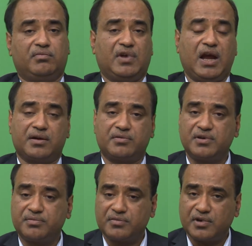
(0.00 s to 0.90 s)
at
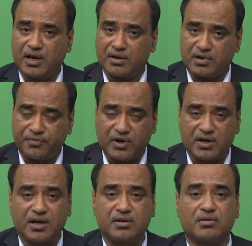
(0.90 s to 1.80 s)
in different
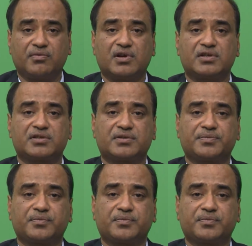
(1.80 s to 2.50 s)
intervals.